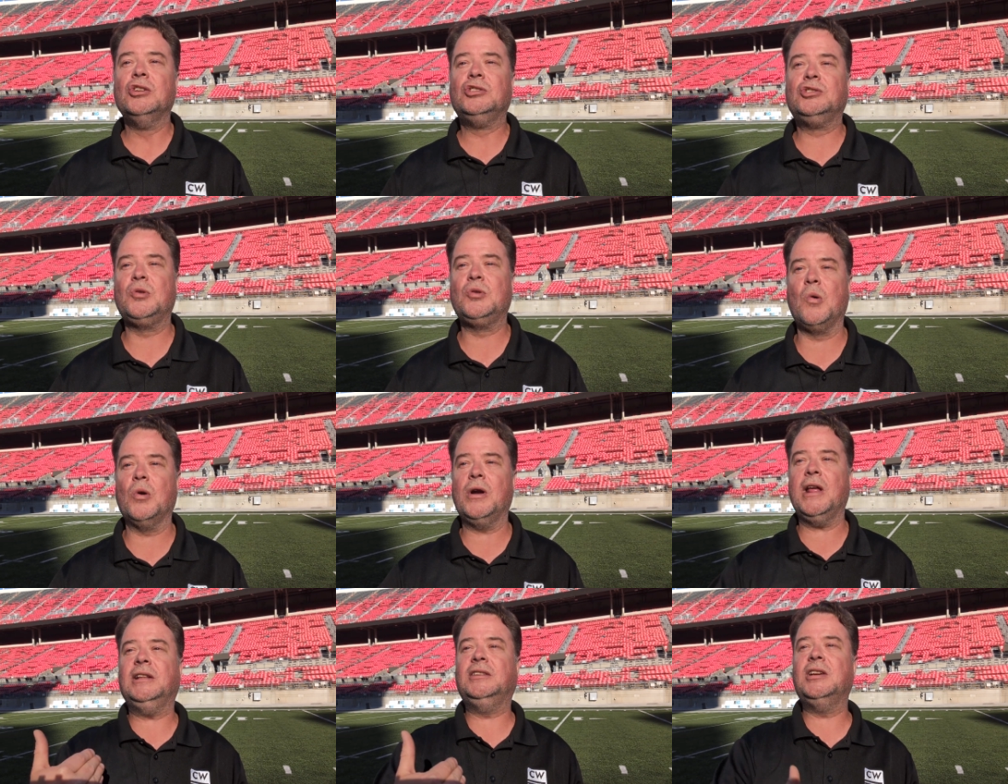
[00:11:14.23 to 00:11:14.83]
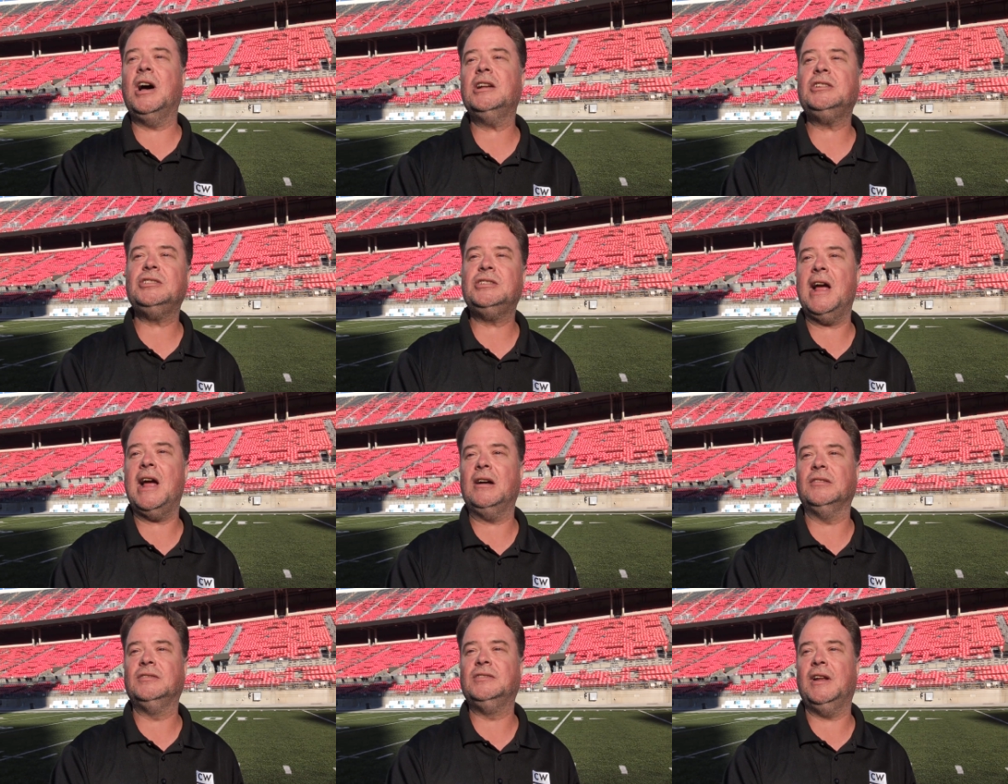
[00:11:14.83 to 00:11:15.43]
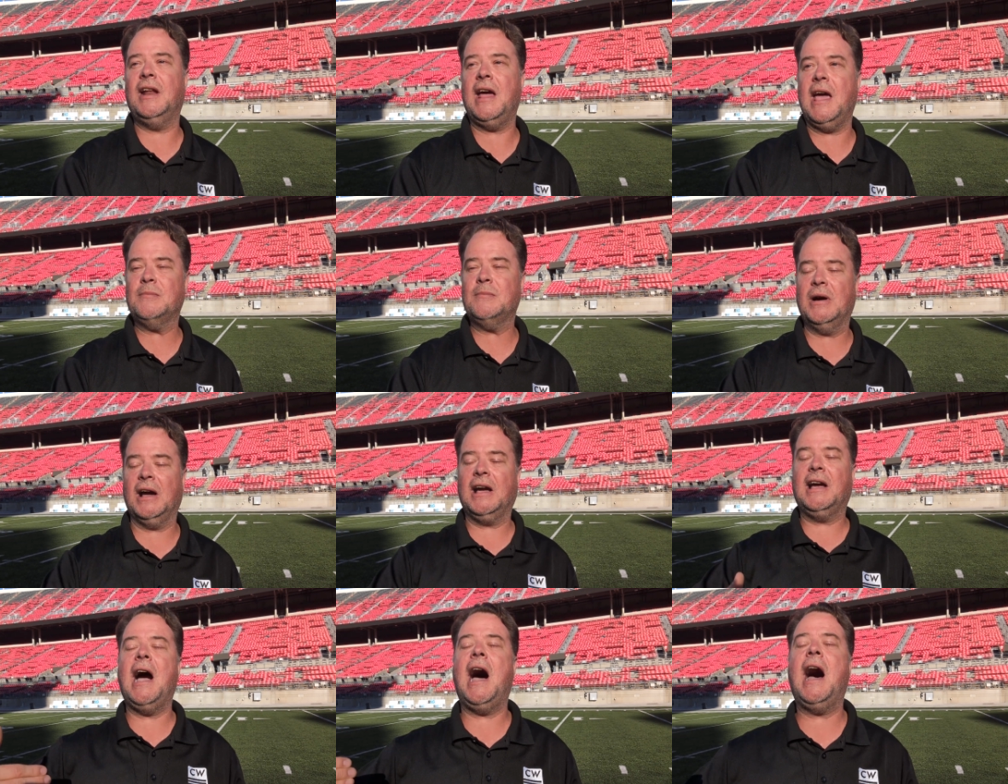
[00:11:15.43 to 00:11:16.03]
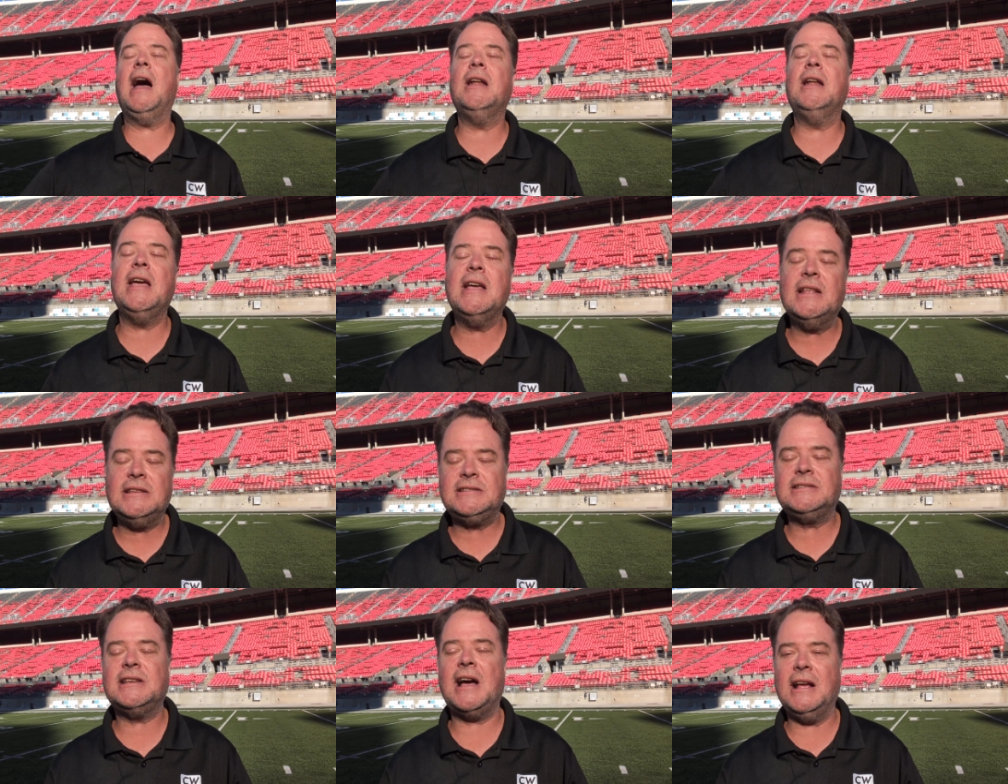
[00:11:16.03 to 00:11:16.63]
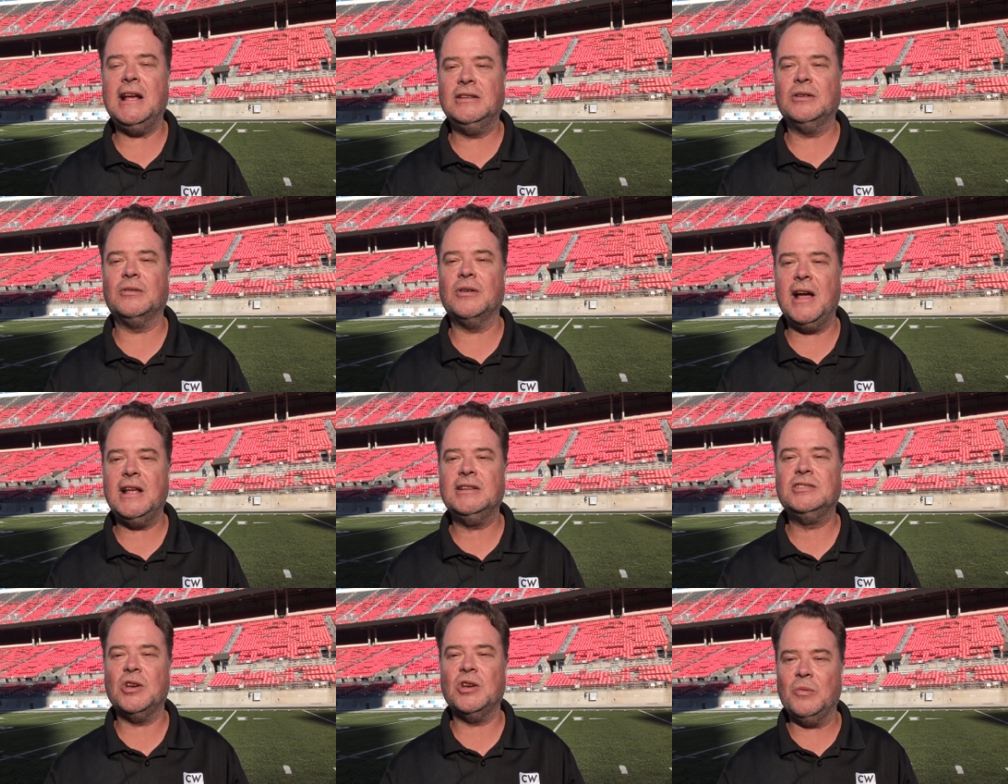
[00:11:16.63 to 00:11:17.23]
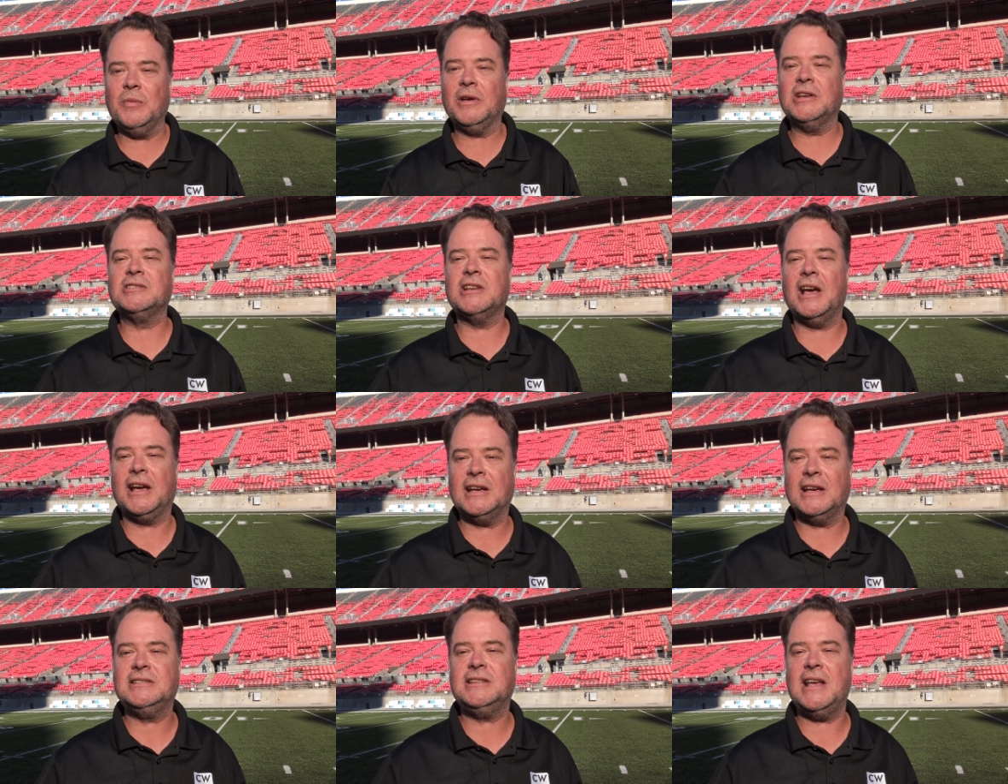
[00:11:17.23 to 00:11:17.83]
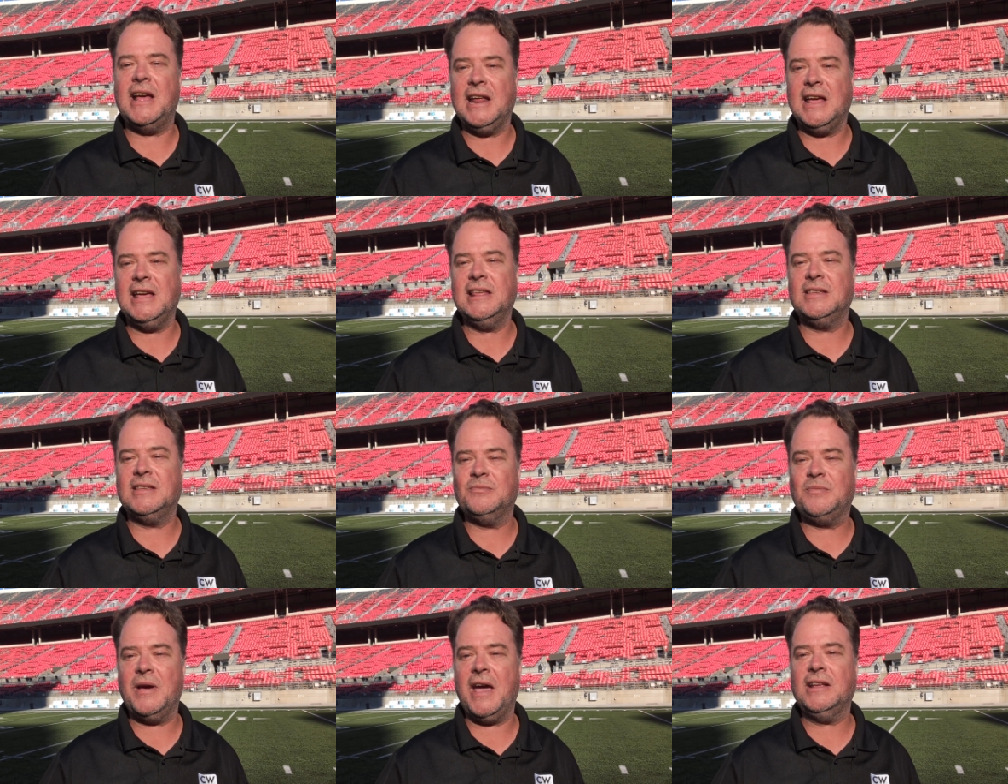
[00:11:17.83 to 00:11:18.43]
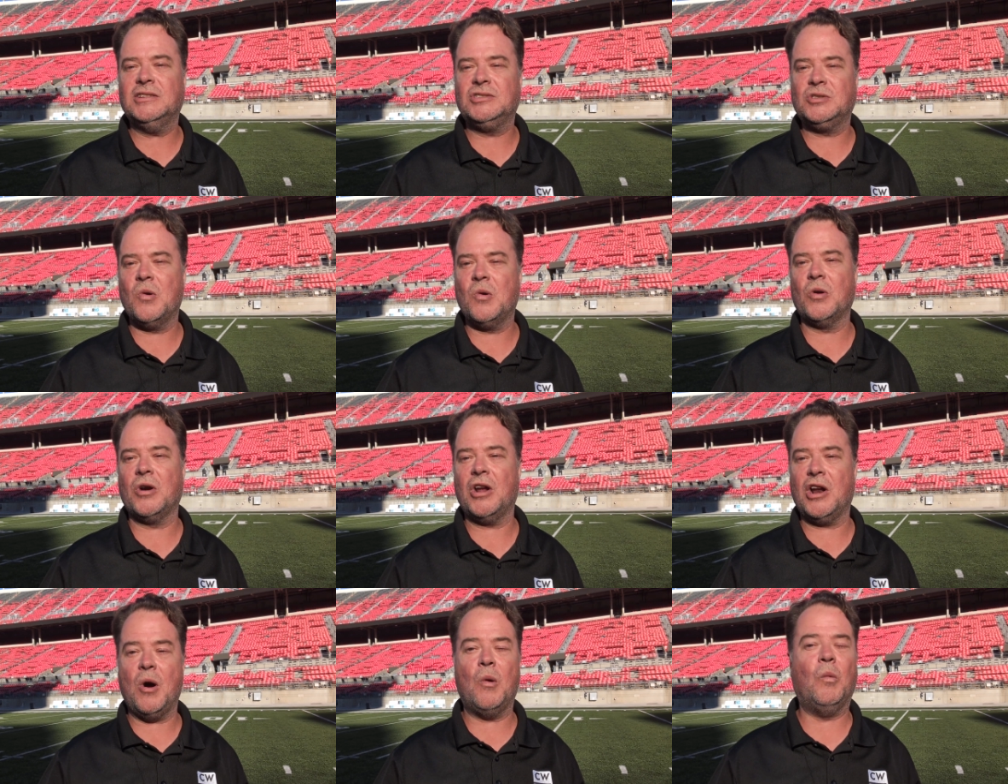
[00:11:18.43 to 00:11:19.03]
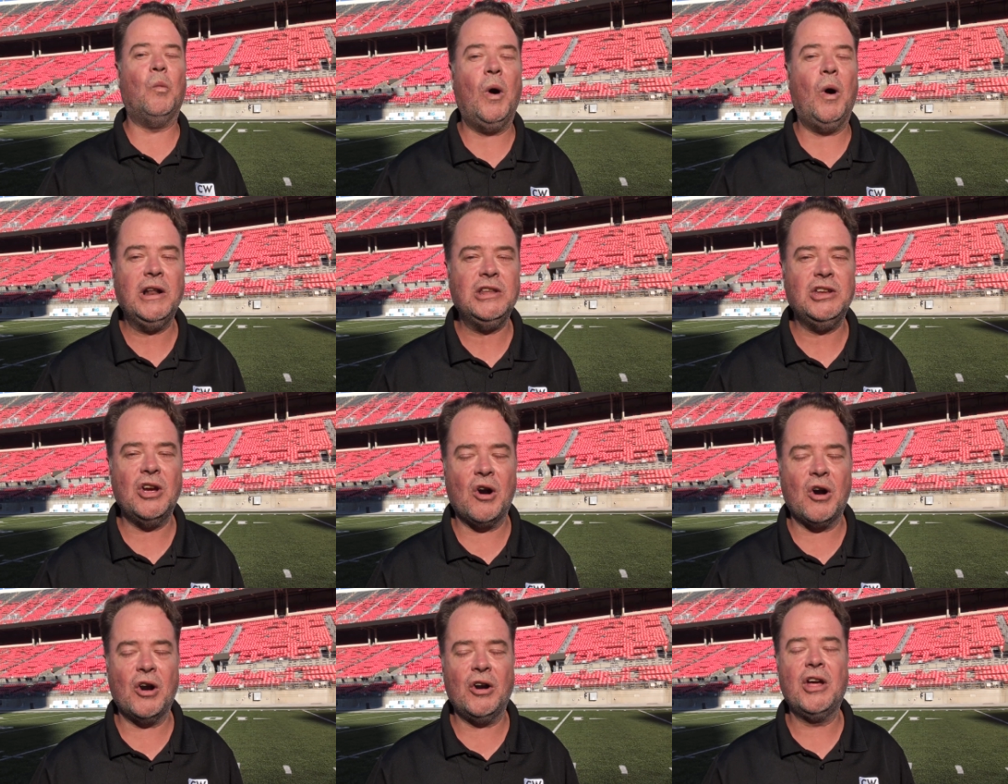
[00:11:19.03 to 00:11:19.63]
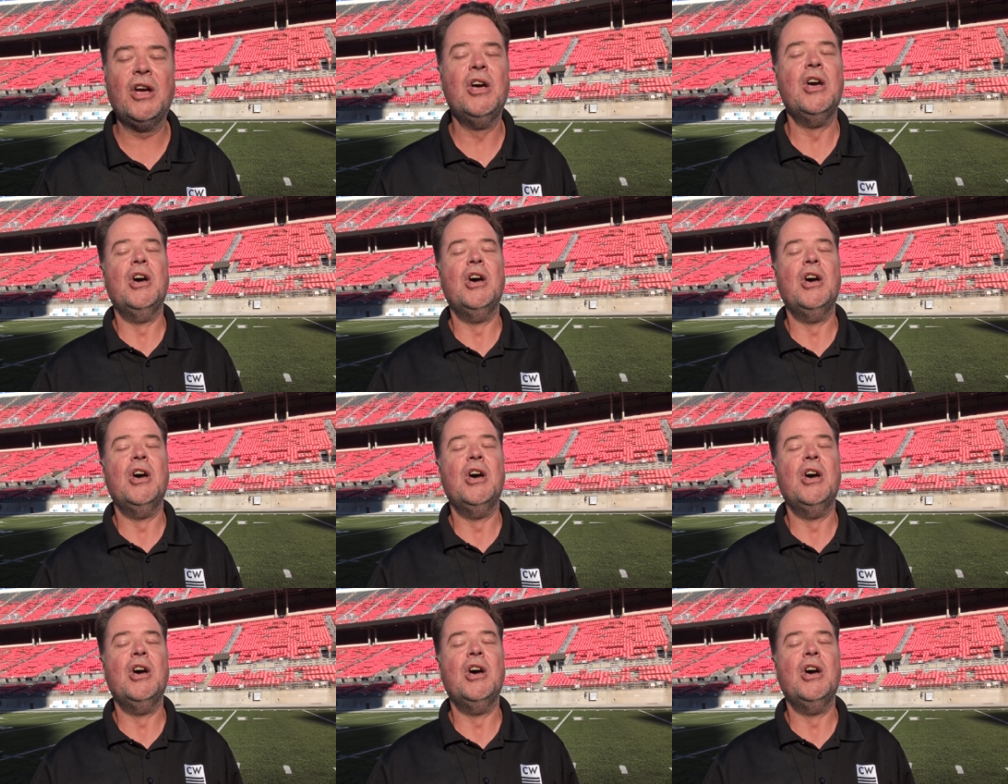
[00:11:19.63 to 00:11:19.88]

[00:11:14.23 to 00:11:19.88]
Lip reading: scored a touchdown today, but got inside the red zone because, like I said, Ethan Payne scored on a 1-yard